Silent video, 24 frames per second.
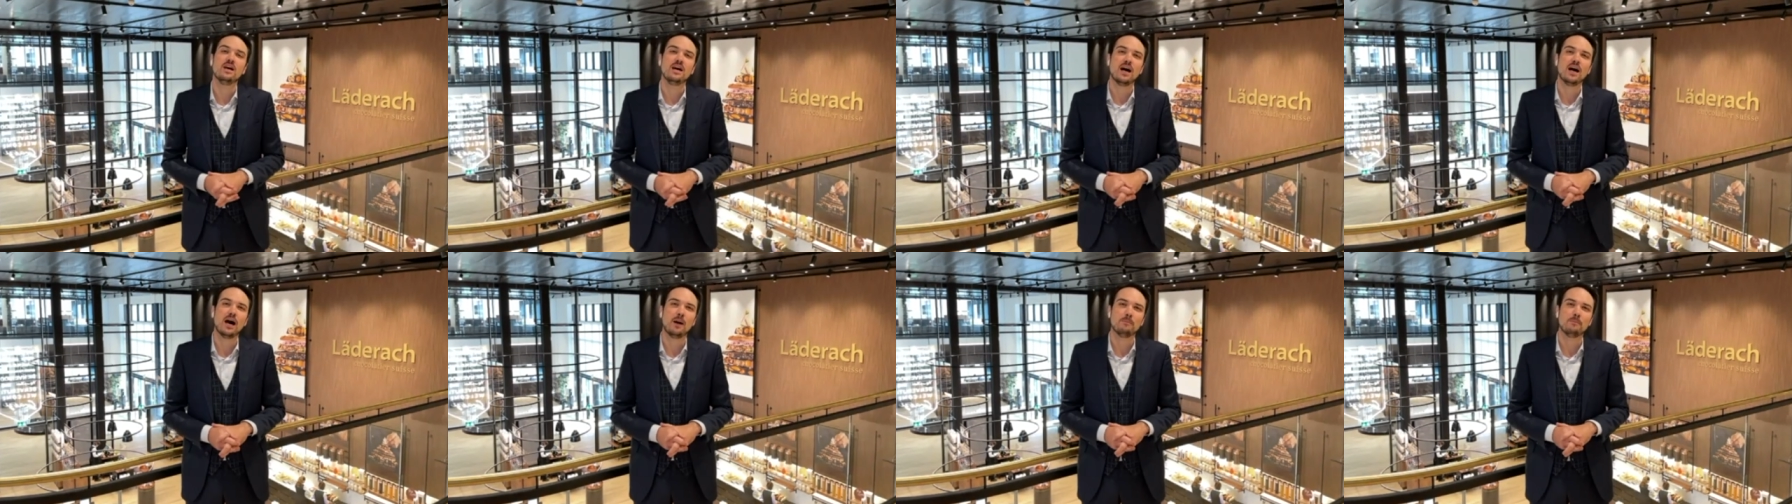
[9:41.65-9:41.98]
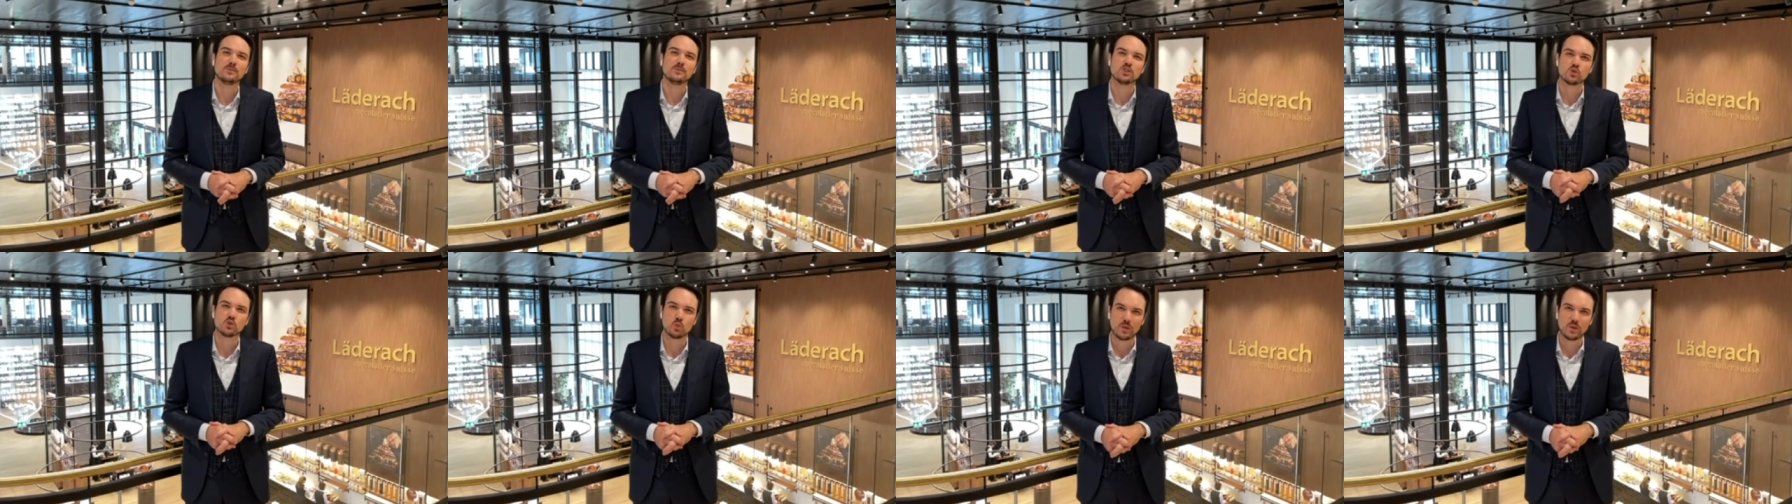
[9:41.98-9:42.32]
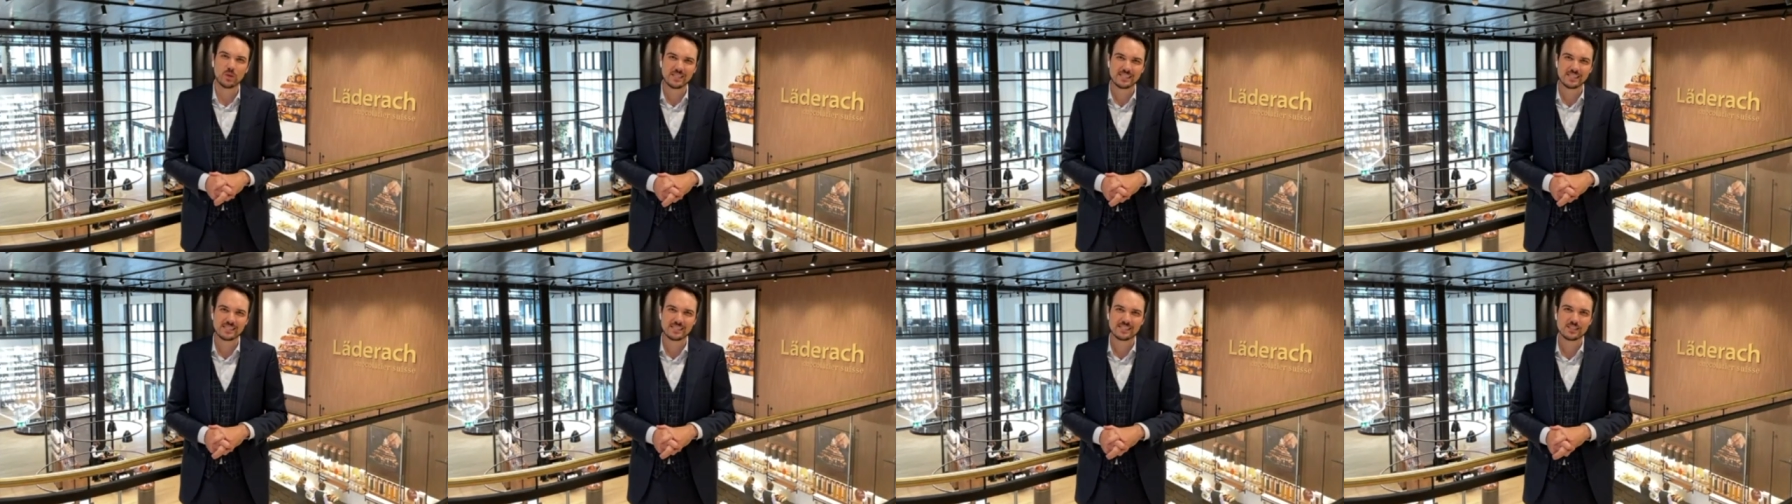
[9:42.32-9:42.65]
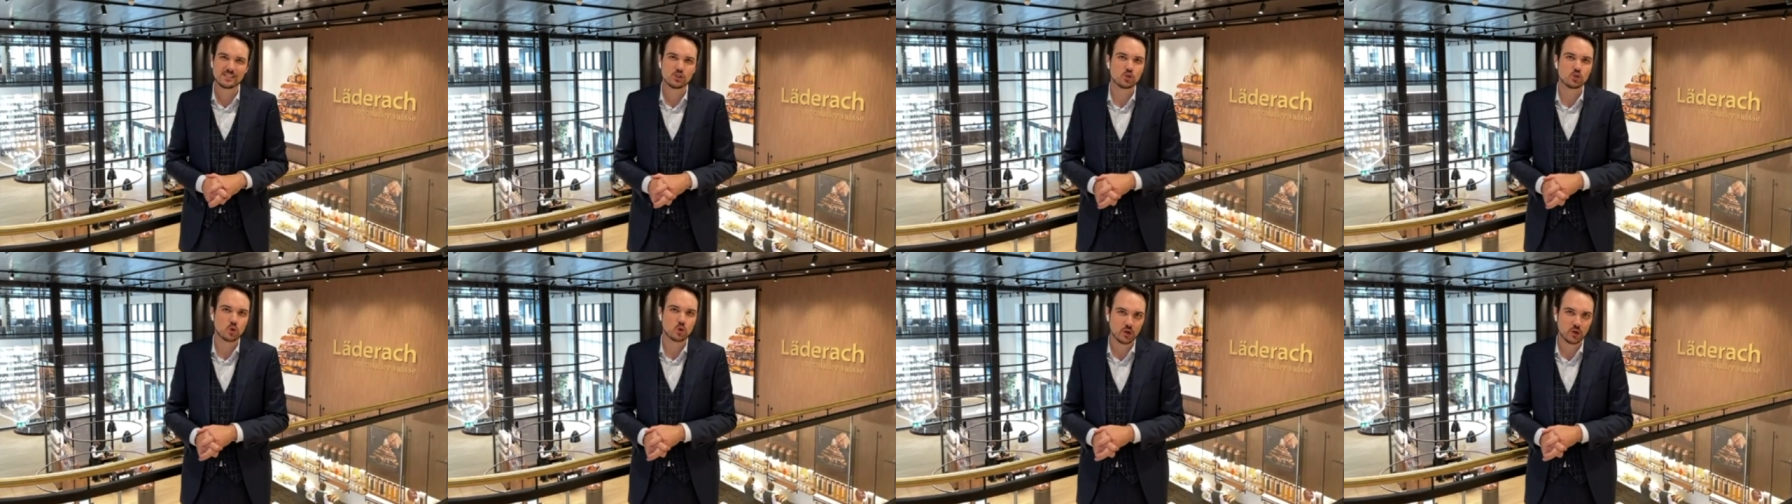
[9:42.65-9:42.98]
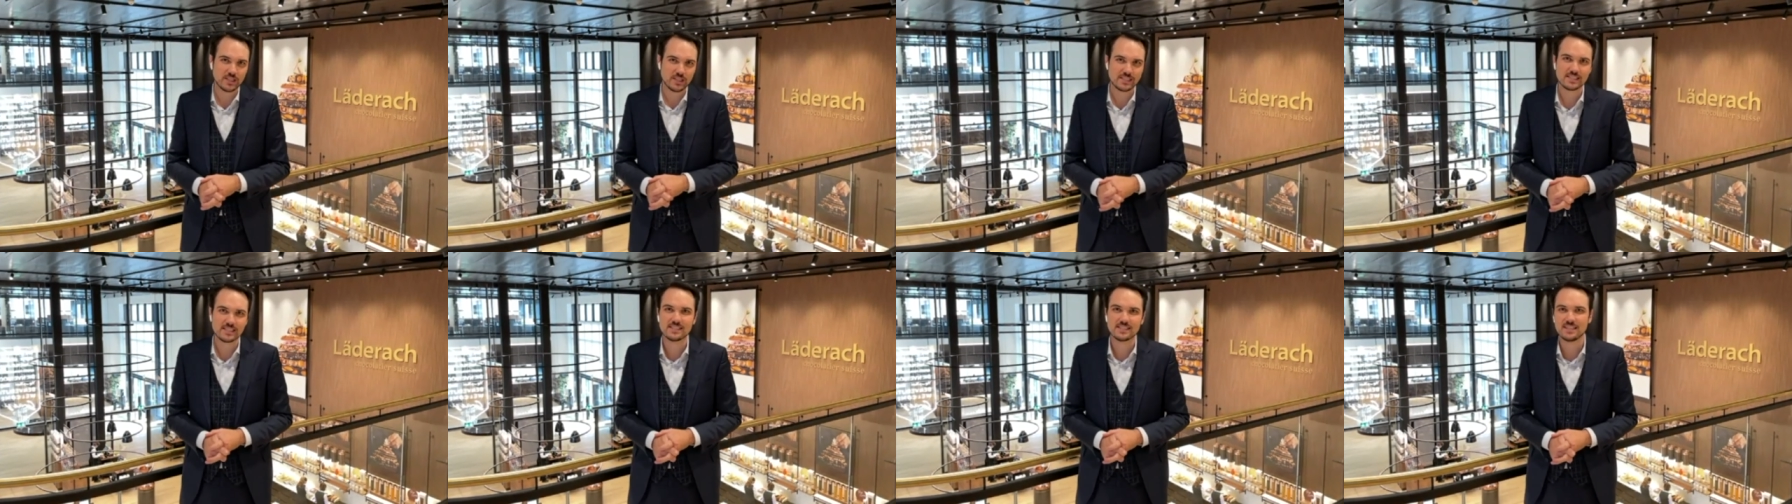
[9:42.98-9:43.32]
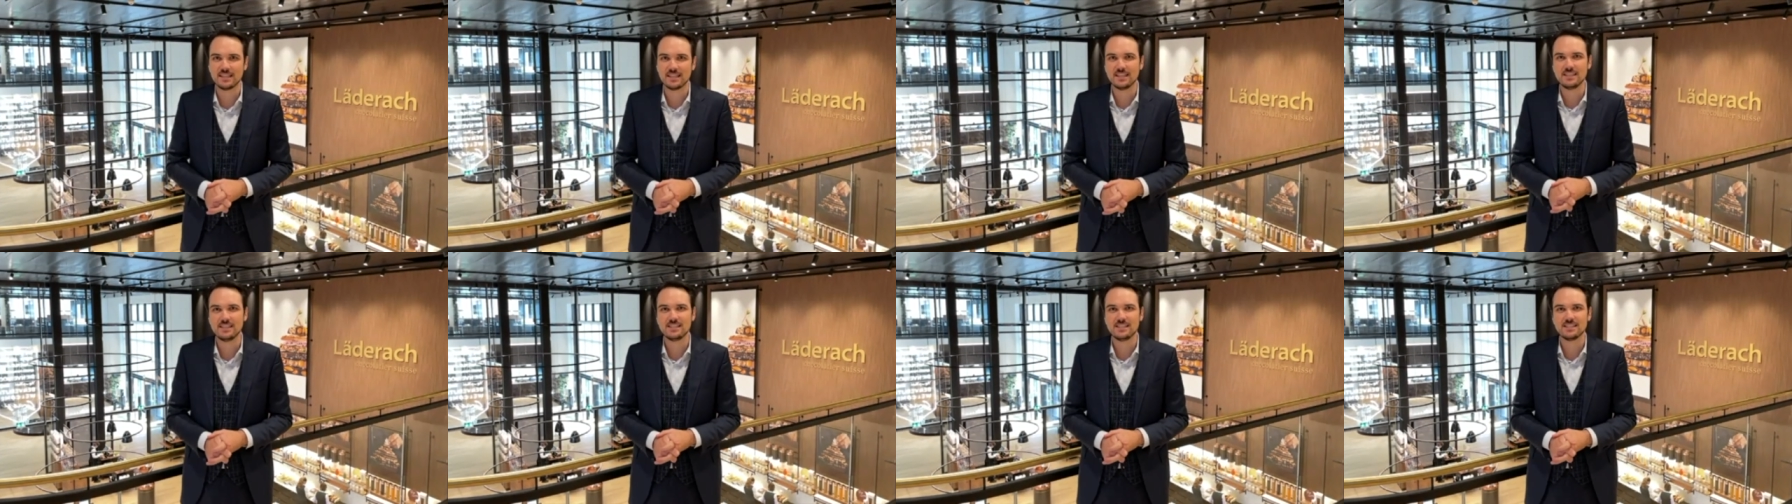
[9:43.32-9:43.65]
um, Swiss tourist
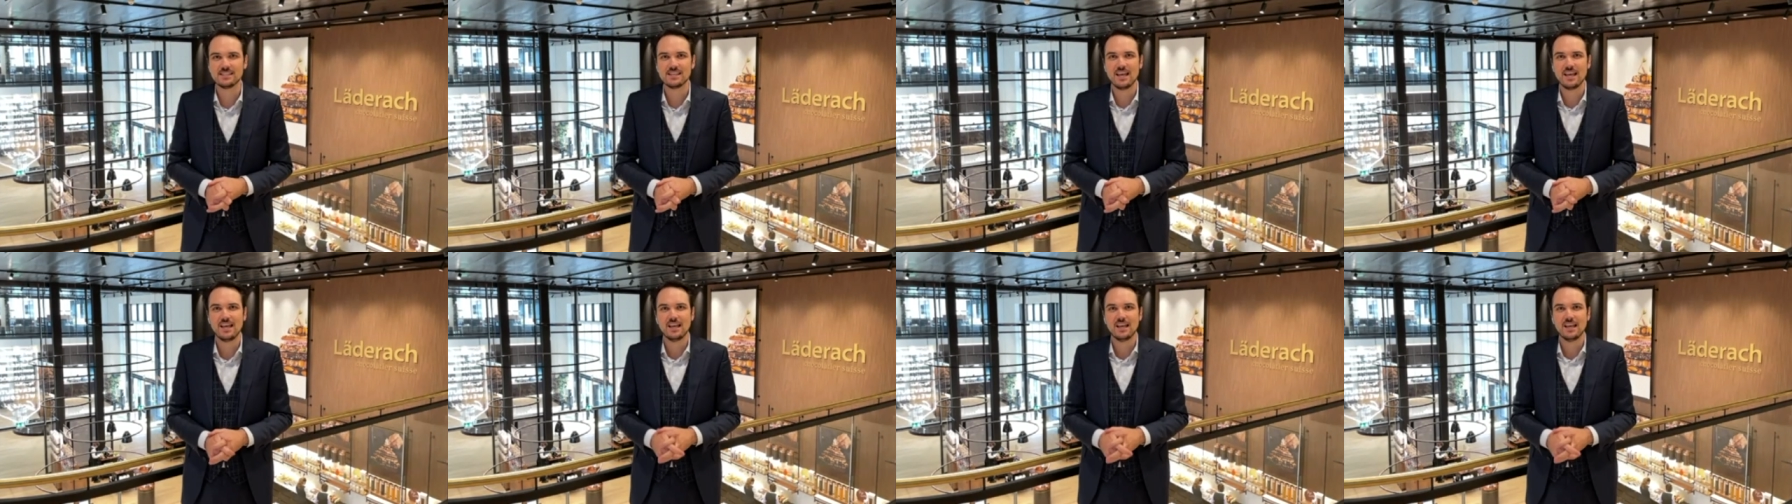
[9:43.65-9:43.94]
cities.